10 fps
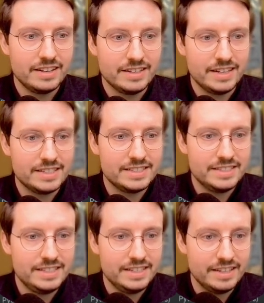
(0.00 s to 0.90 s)
Yes,
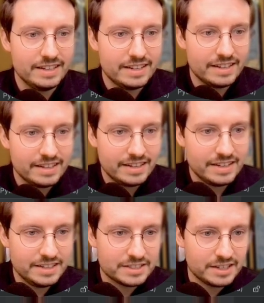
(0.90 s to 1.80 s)
indeed.
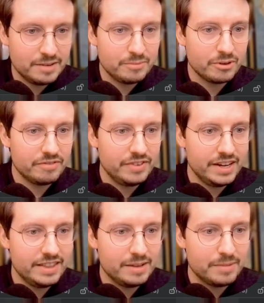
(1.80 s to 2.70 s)
It's got more
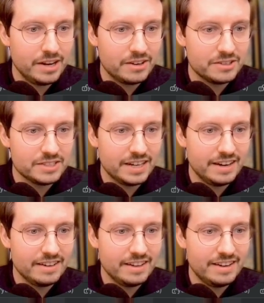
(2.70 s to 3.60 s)
fade than my uncle's
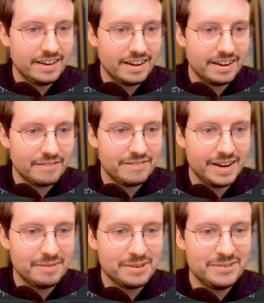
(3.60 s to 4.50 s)
hairline at a
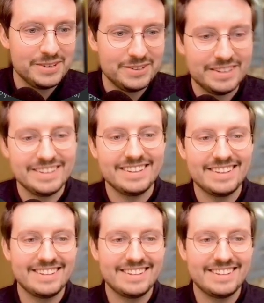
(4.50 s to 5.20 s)
family reunion.